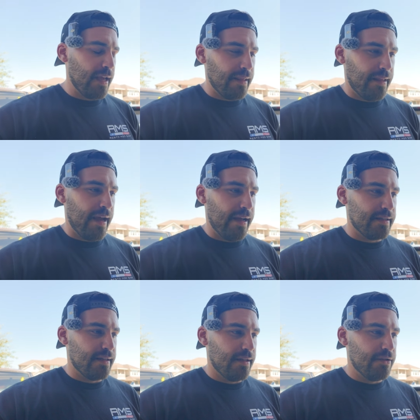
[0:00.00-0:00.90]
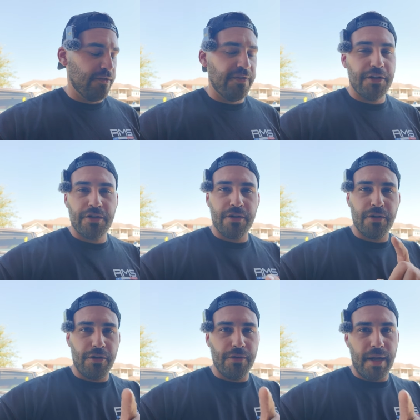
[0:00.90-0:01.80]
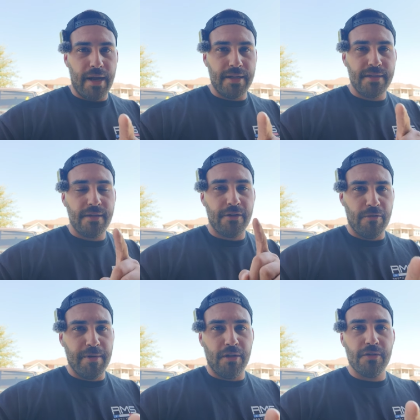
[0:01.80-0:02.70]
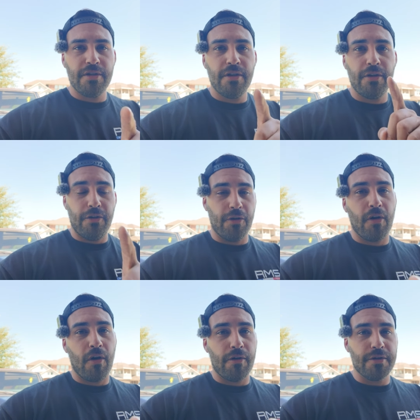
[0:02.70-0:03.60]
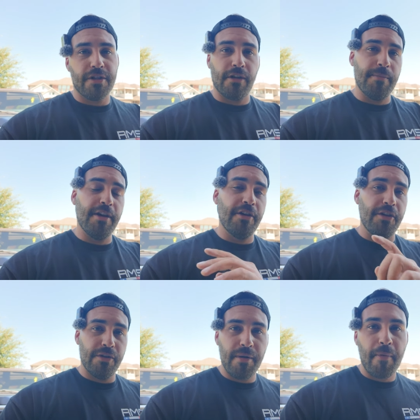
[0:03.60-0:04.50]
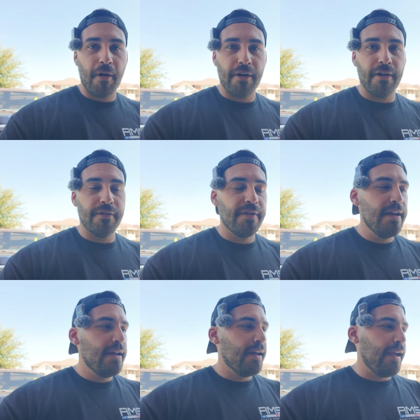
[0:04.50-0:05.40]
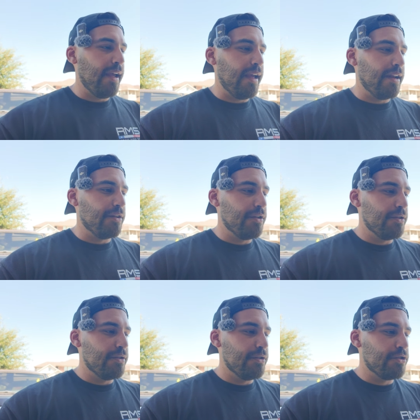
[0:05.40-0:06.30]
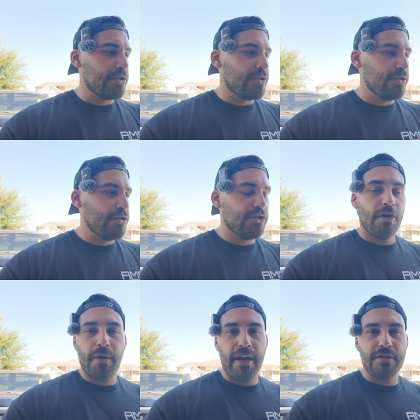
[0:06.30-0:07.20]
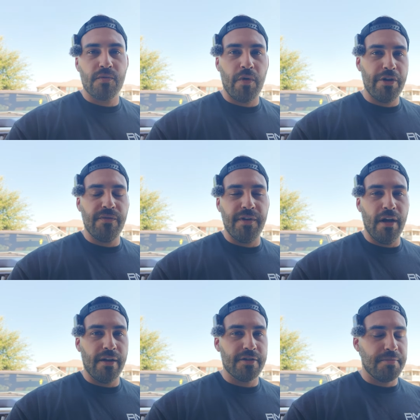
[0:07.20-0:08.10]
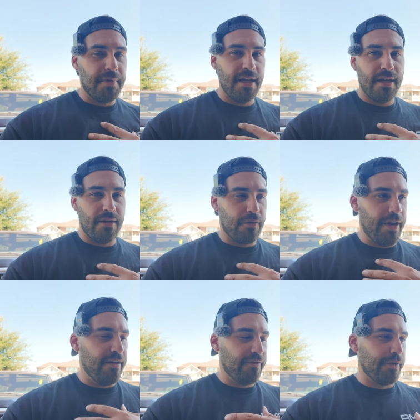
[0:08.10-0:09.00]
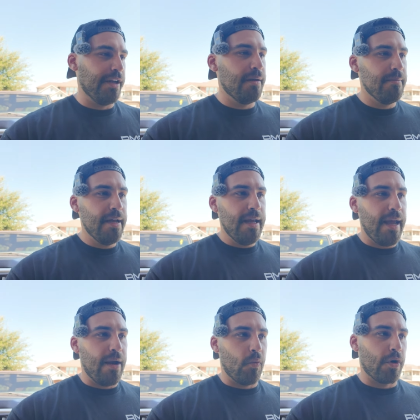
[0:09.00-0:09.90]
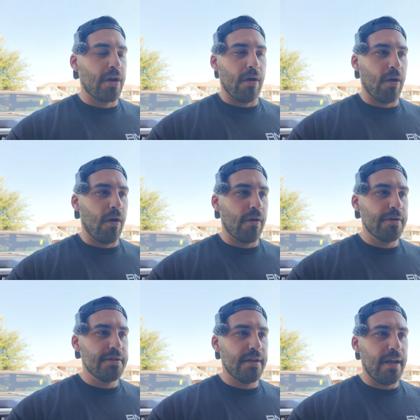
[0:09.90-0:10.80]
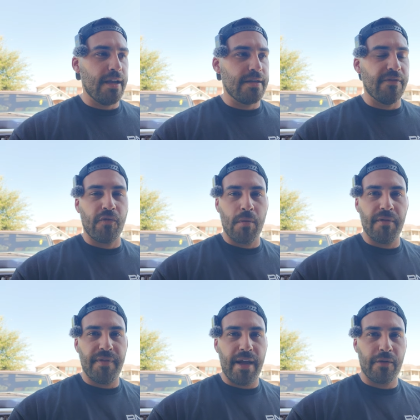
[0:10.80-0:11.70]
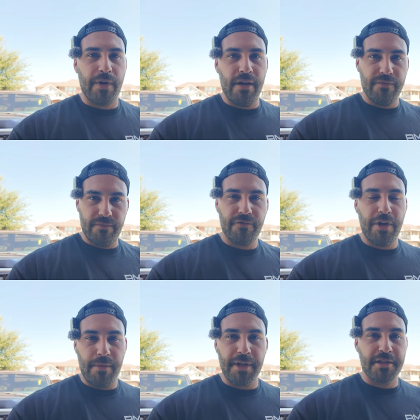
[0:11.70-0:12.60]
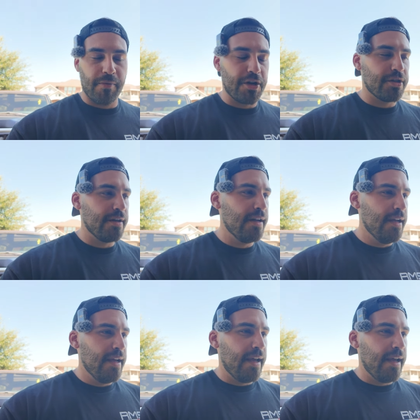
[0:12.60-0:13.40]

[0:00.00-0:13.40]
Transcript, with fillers: and that's to feature you guys, your builds, your cars, the community you're a part of, and just showcase what you've done. To me, creative freedom and working on cars is a form of that creative freedom expression,